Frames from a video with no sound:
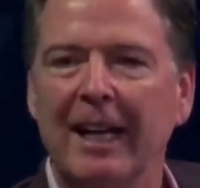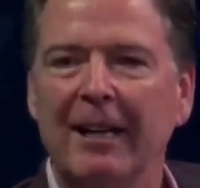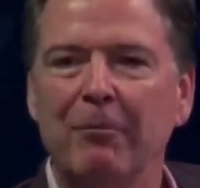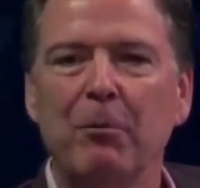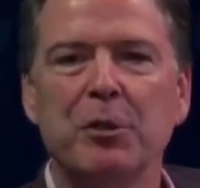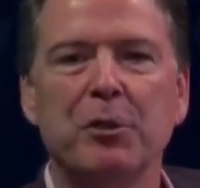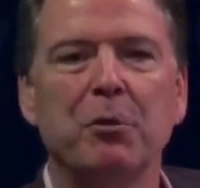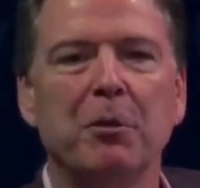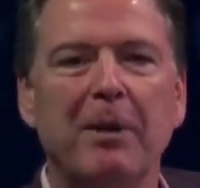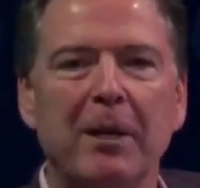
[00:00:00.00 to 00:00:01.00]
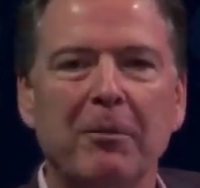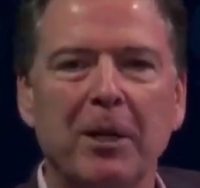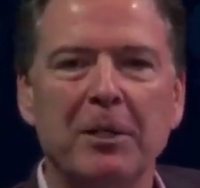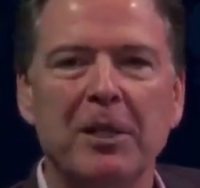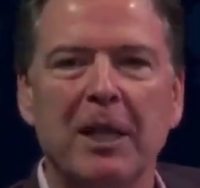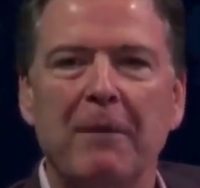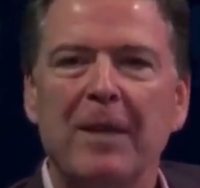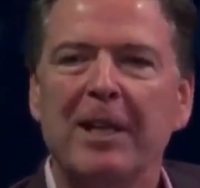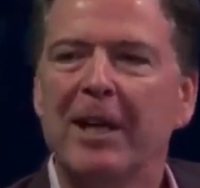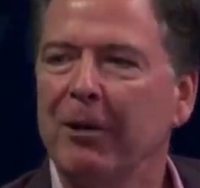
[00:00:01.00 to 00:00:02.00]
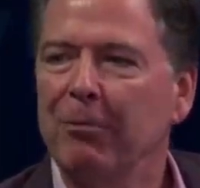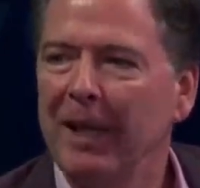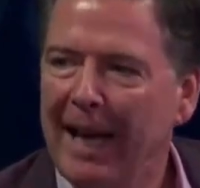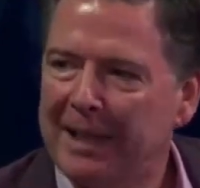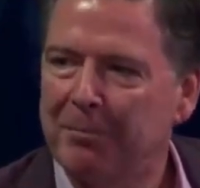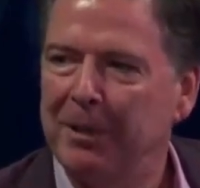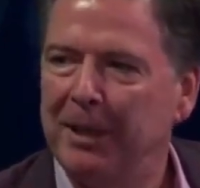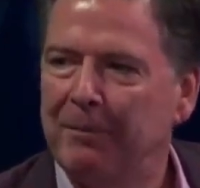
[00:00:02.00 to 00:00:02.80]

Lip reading: And what was cool about it was, it kind of relaxed me.